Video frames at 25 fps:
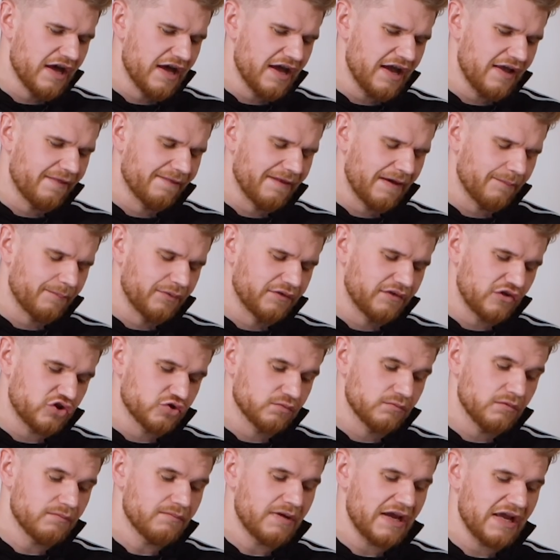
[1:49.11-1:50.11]
in that
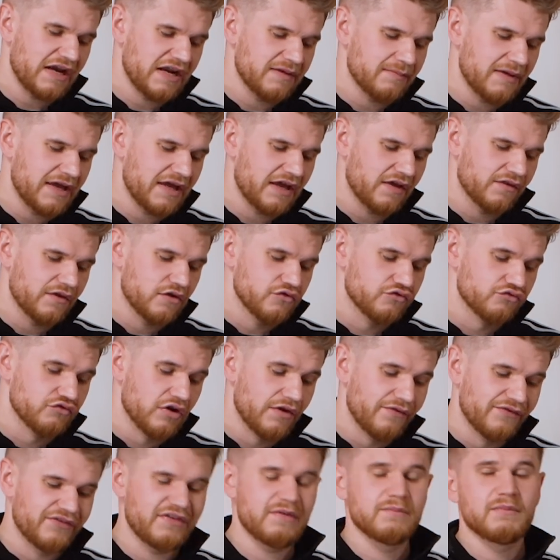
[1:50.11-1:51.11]
position, but mainly making those
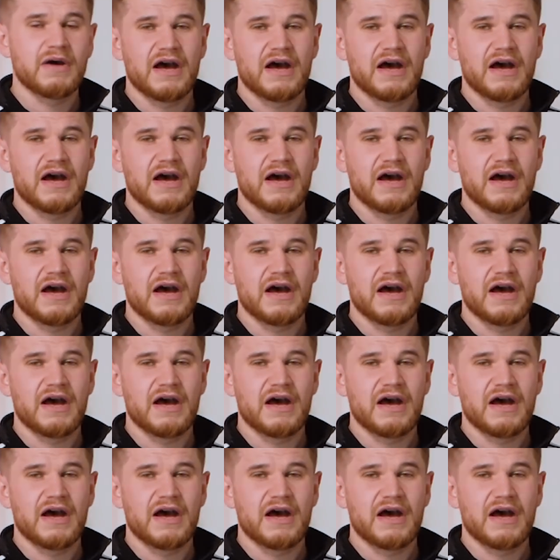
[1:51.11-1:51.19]
runs in